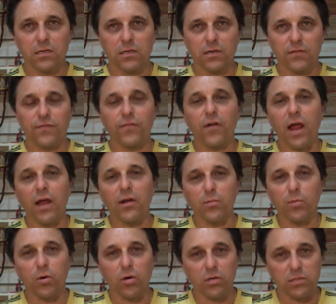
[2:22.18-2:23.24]
frowned
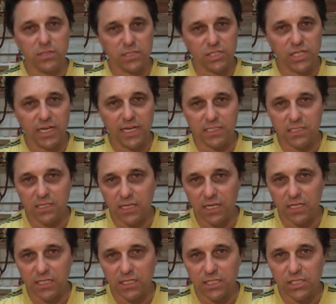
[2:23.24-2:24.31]
upon to share to the
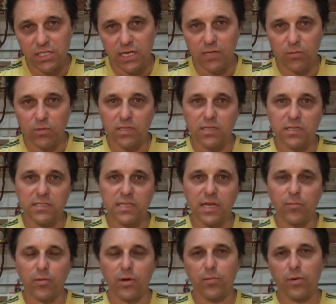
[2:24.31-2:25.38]
uninitiated with
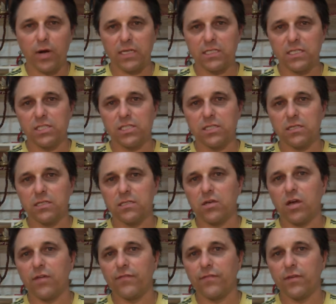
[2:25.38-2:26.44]
contemporary practitioners,
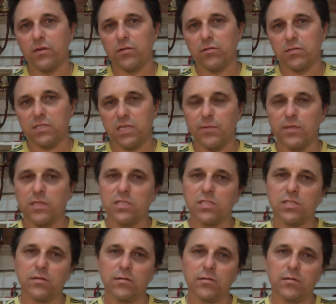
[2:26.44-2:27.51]
I feel some of
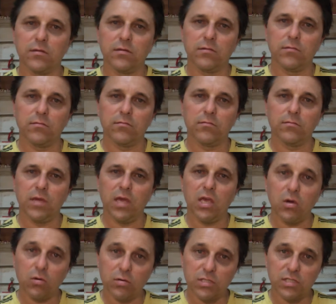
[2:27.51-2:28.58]
the
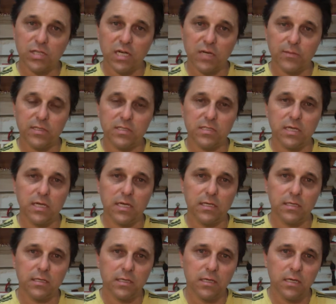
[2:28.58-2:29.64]
elder shamans
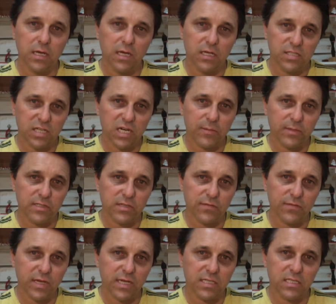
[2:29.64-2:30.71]
and shamans of
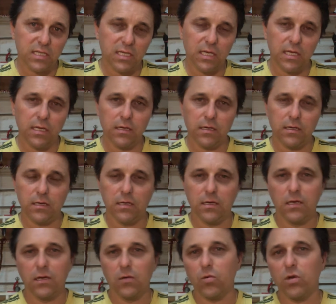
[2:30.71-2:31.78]
yesteryear
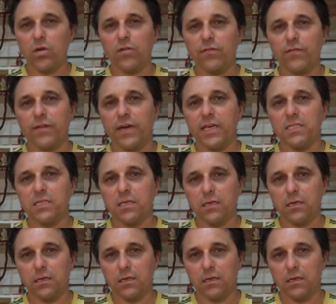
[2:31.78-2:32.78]
were not facing